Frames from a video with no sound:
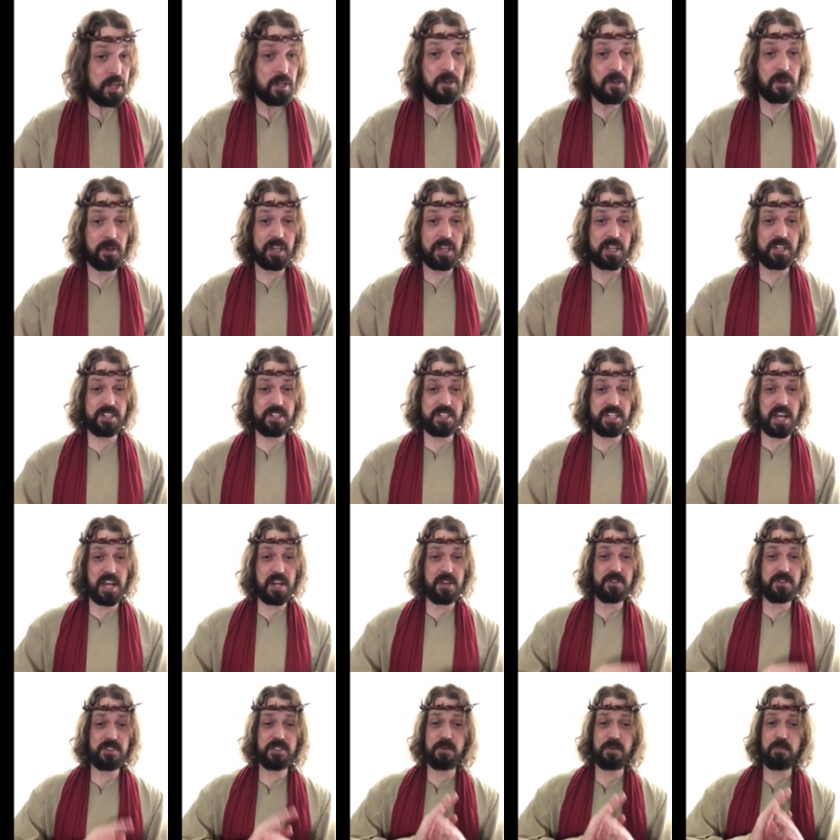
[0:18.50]
Your
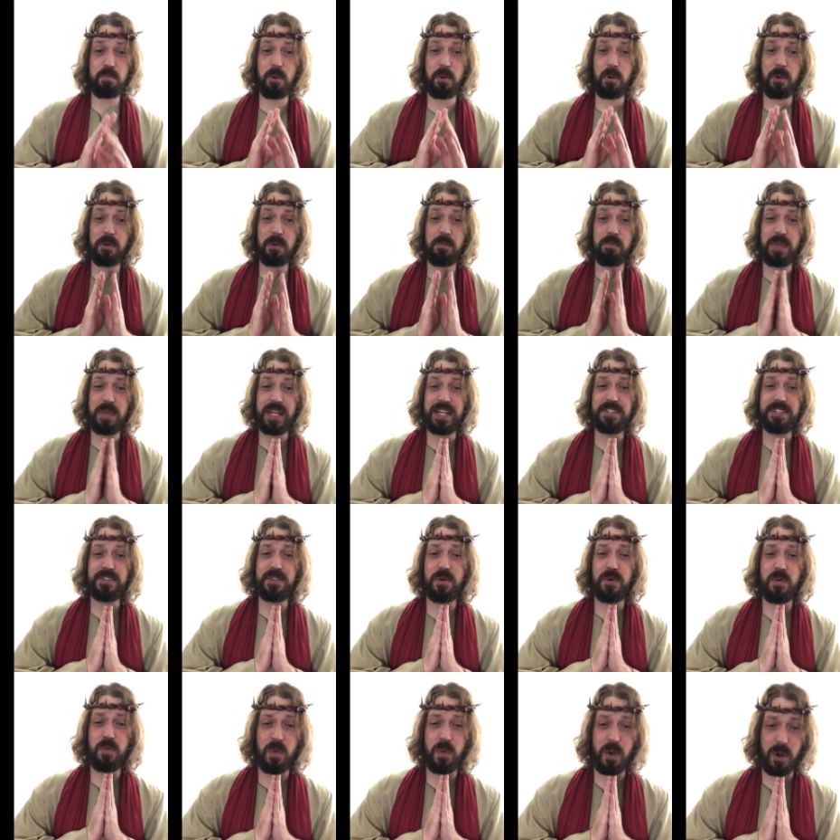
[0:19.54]
continued support means
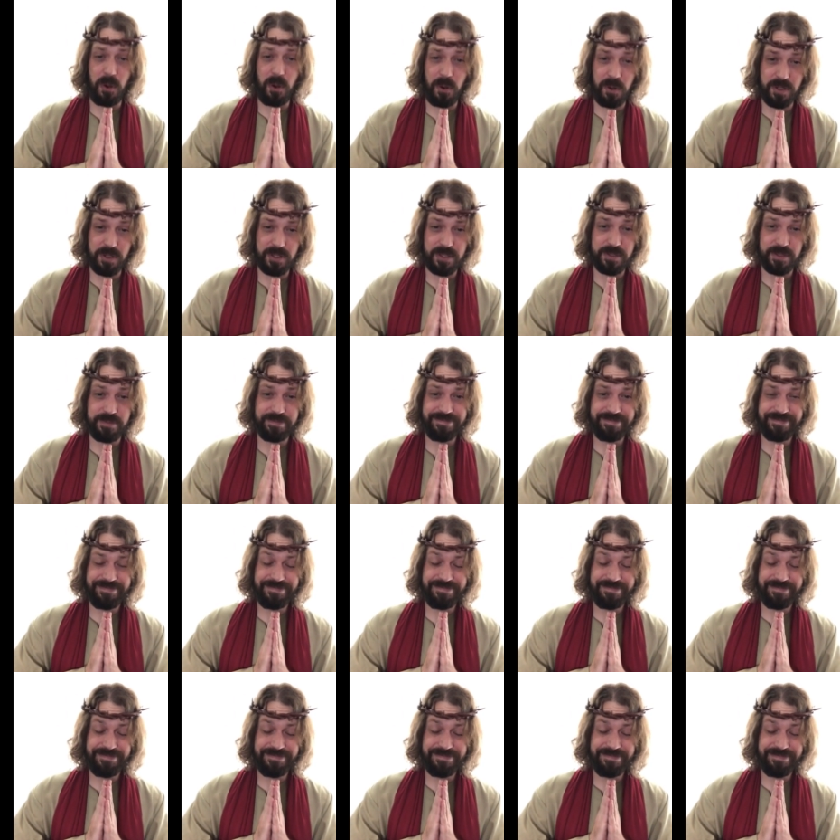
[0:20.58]
the world.